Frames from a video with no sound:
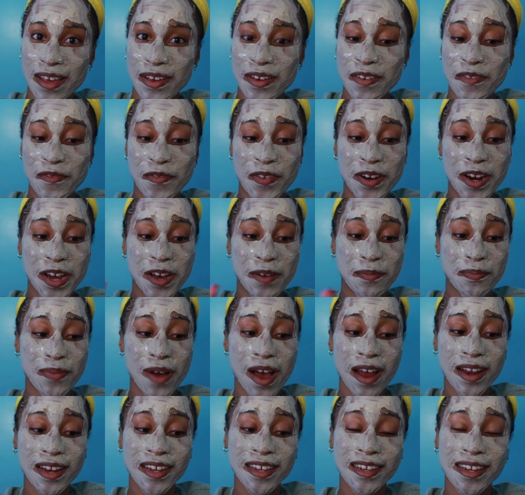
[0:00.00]
for a
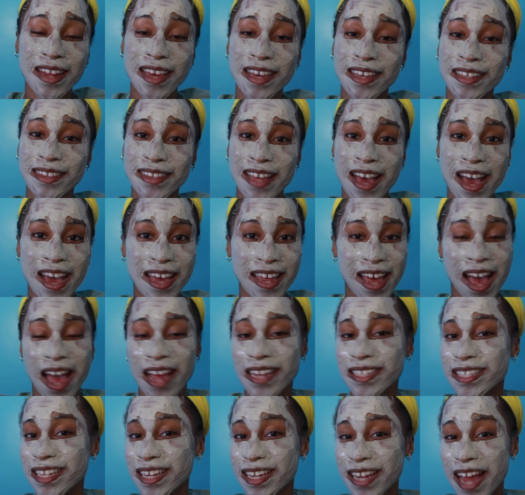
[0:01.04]
product like that, I
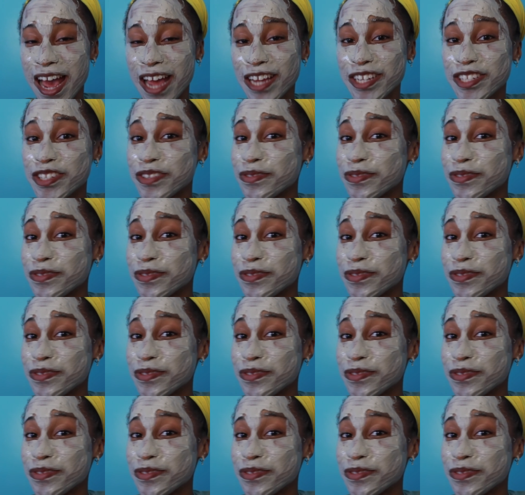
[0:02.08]
did not